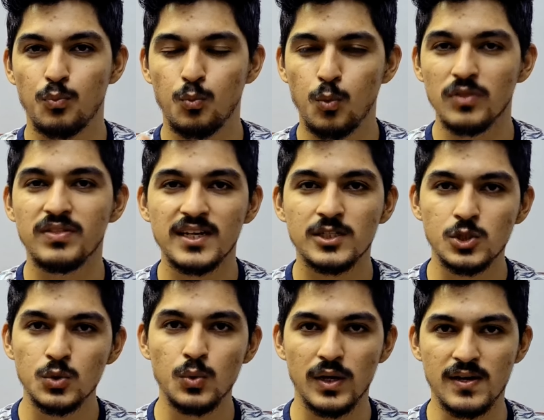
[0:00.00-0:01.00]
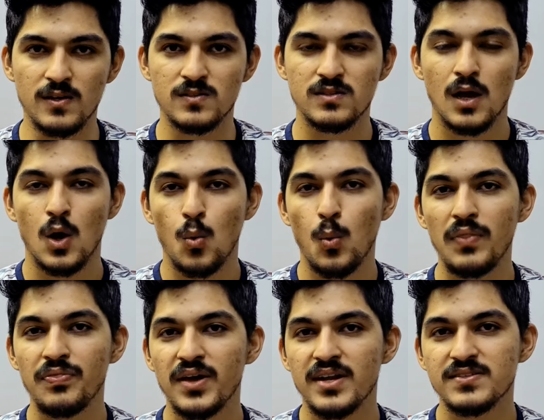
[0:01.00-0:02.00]
what they do is, when
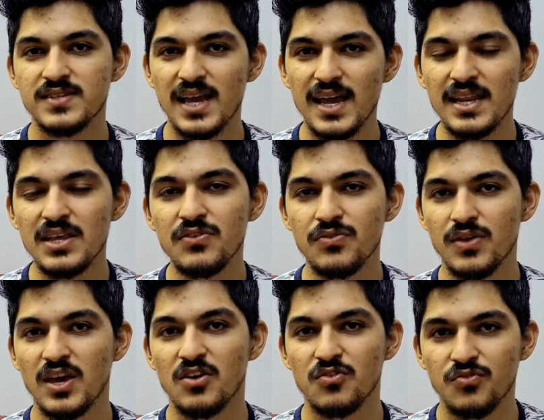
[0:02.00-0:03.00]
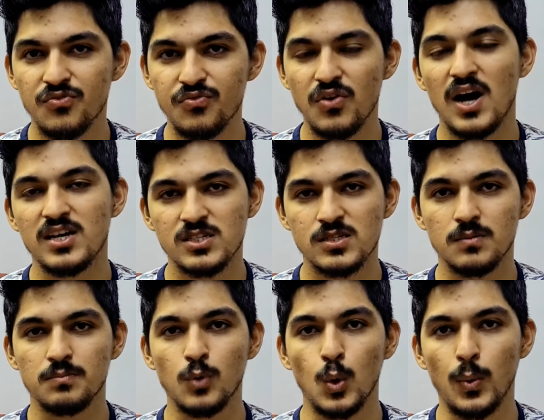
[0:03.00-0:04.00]
there is anything fast
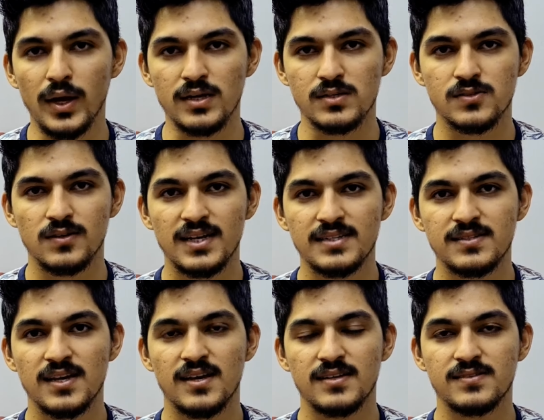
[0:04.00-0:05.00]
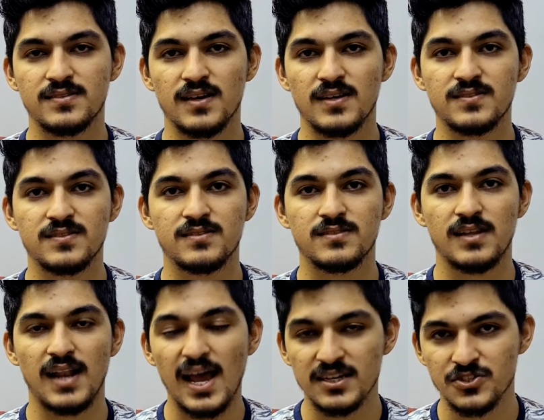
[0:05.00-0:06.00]
moving, so let's say it's an
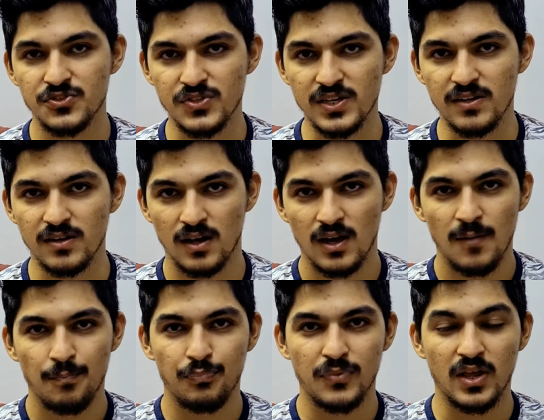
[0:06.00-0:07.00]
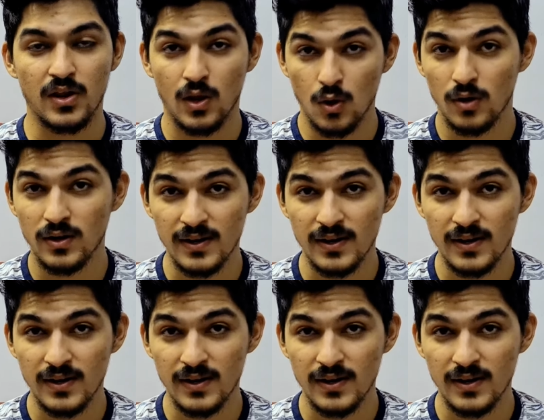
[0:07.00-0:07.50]
action scene, they record